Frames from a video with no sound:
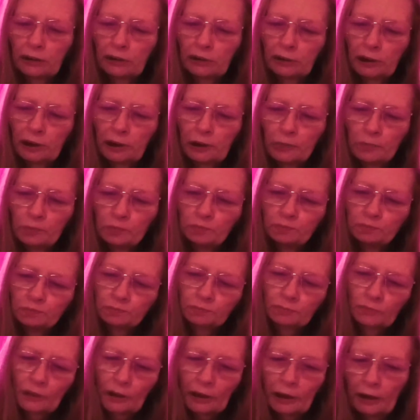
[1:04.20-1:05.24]
nine,
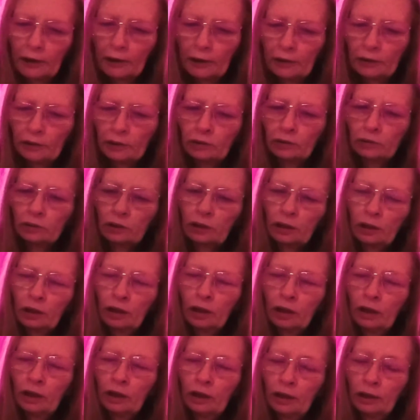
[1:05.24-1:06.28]
and
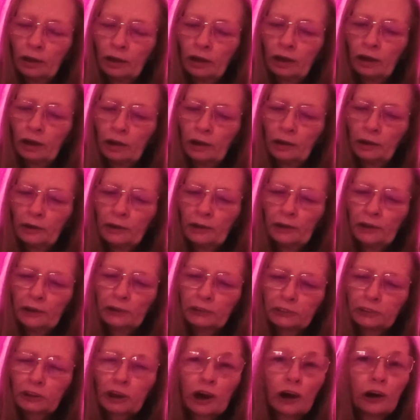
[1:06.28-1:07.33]
it's
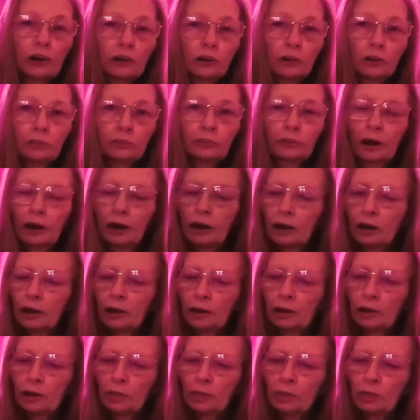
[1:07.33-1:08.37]
called
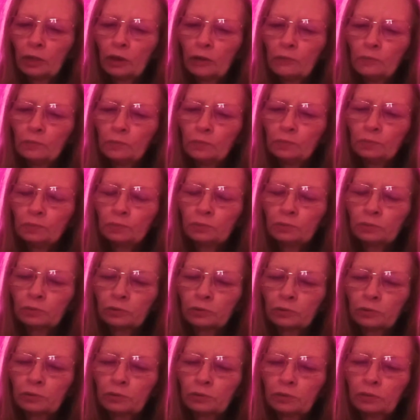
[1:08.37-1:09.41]
uh,
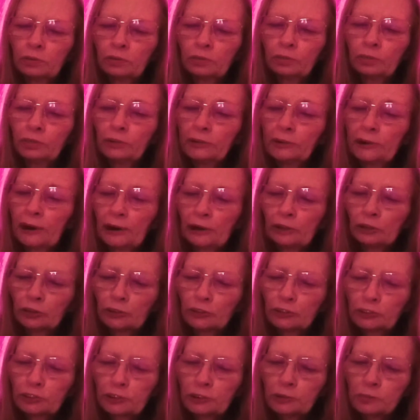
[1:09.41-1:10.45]
the
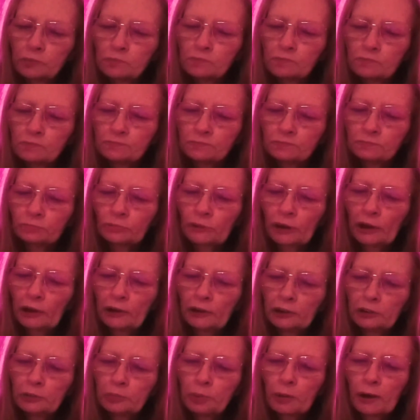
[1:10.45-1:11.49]
necklace, and
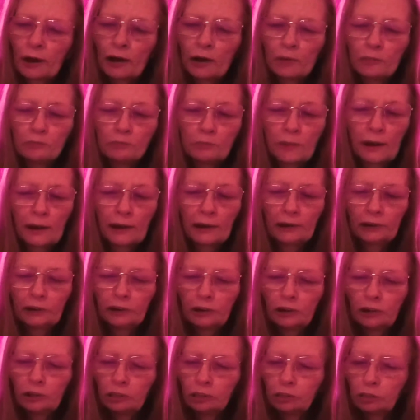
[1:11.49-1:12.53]
it's by Amanda
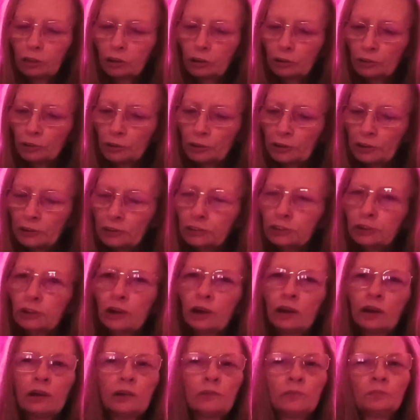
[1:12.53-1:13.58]
Lawrence,
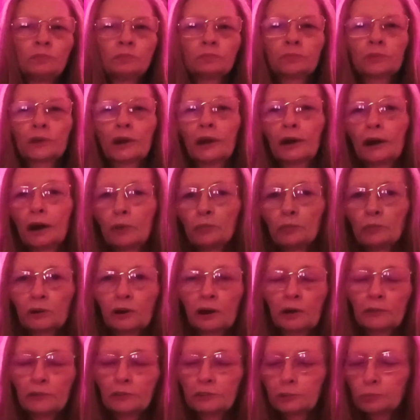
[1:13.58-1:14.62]
and I'm gonna
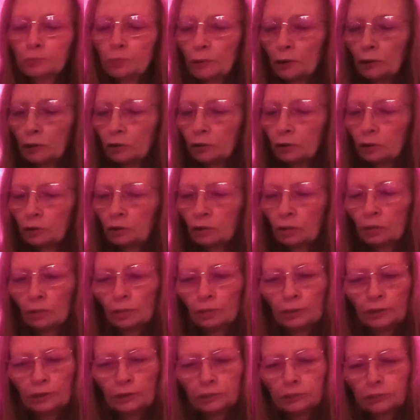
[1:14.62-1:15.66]
have to spell
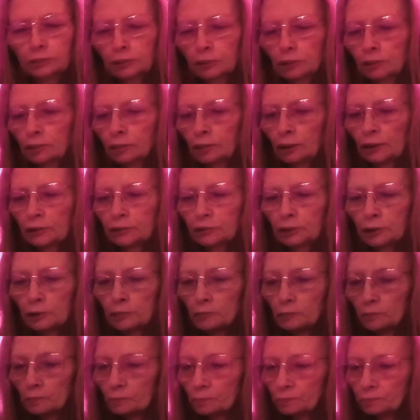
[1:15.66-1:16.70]
this last name.
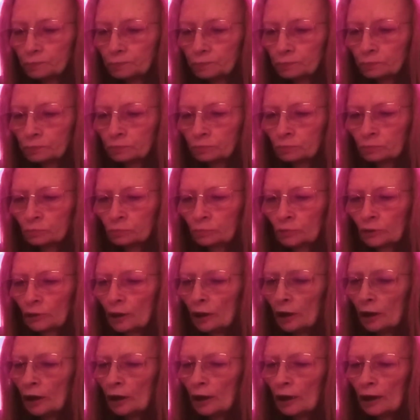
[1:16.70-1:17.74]

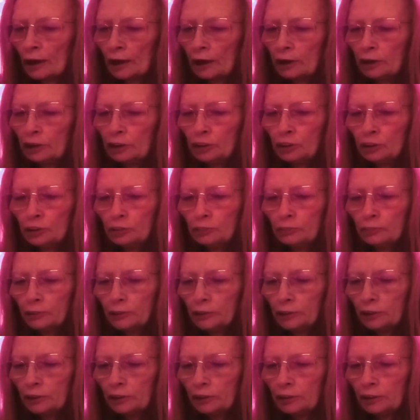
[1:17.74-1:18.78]
A U
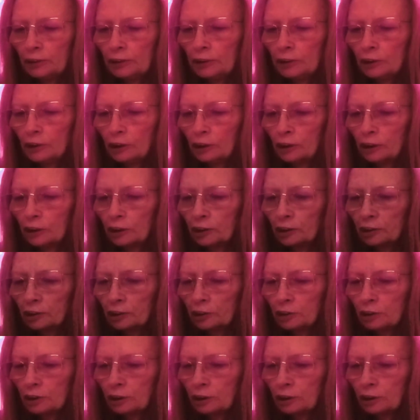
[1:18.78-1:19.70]
V E R